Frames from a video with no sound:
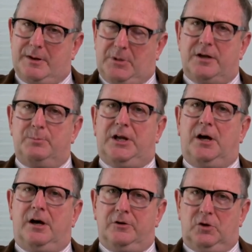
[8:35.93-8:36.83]
So it
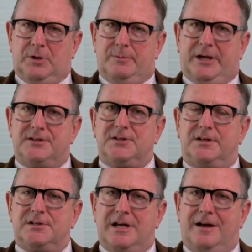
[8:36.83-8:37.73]
might be arguably
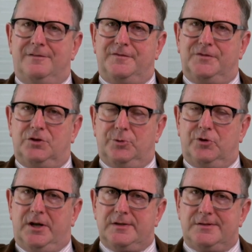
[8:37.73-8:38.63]
better to have
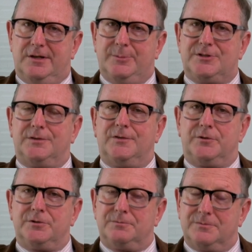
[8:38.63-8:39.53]
human rights
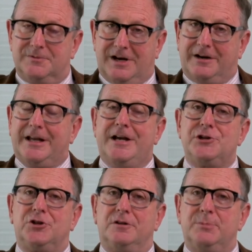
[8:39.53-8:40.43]
limited through
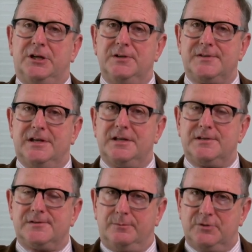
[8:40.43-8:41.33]
derogation because
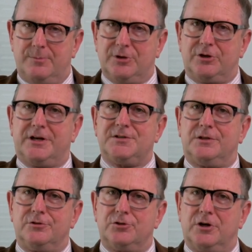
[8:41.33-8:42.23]
then there's some
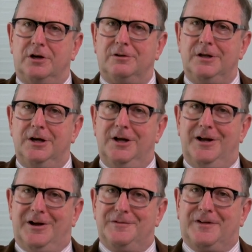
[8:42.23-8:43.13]
democratic control
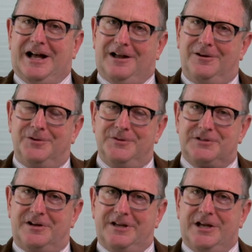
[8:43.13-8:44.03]
over how
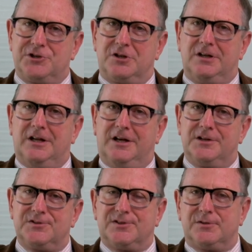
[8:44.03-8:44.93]
long the derogation
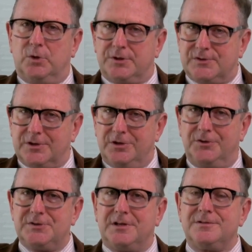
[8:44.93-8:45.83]
lasts and what is the
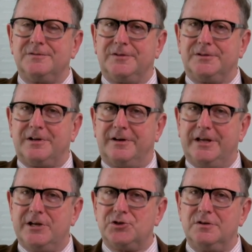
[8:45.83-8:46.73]
content of the
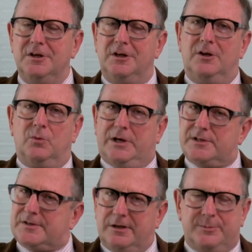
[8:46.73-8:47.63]
derogation,
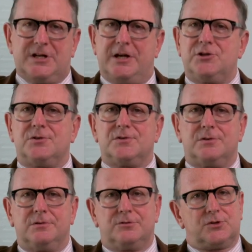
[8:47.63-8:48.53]
whereas the
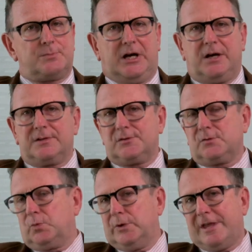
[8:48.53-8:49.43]
limitations could just
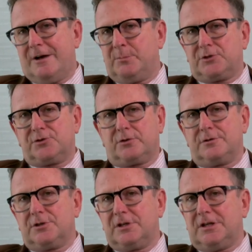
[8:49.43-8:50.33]
pass without much
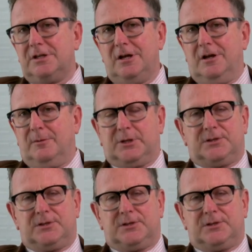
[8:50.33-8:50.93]
scrutiny